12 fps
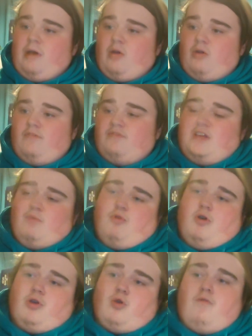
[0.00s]
Power of
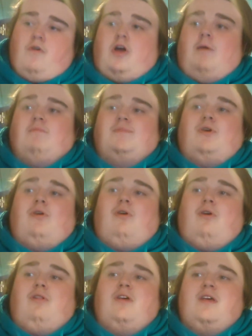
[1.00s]
Teamwork Overcomes
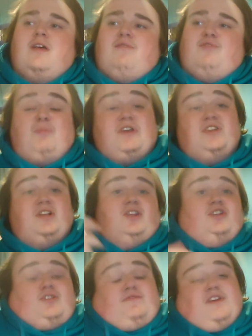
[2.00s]
All, which basically
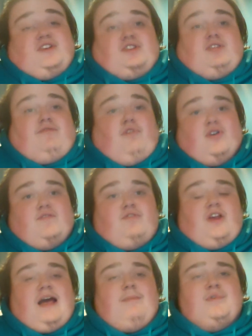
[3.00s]
just features the first
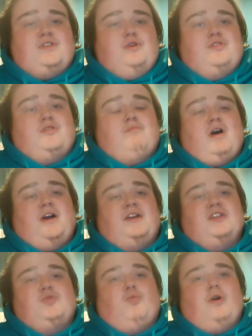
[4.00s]
3 episodes combined
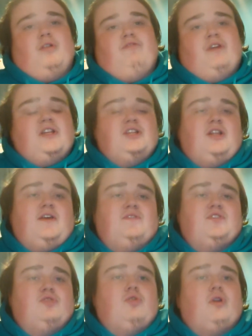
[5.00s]
into one feature-length
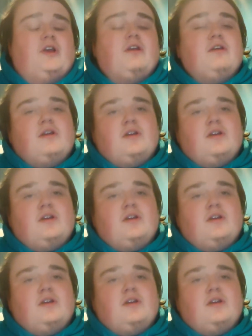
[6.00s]
story.